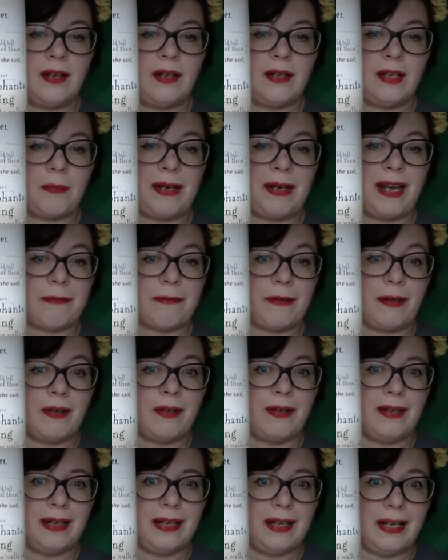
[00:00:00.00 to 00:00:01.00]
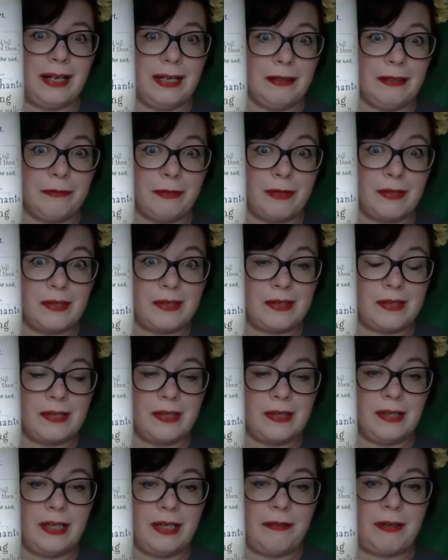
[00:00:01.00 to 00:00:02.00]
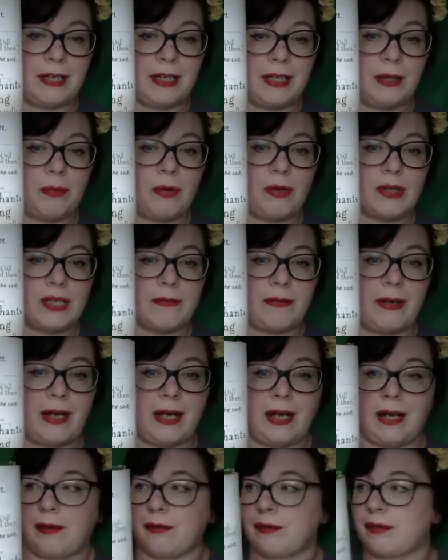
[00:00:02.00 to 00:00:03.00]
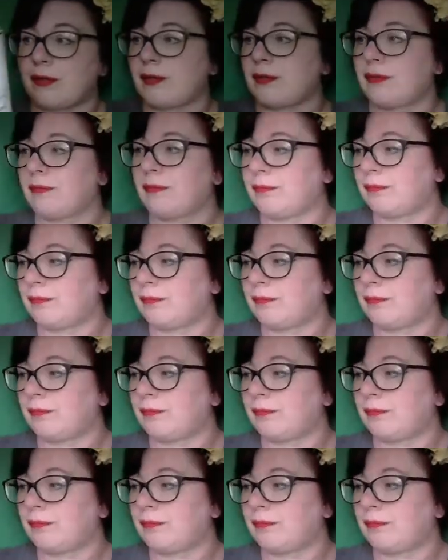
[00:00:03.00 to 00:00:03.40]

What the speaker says: that we have elephants living in the walls of our house?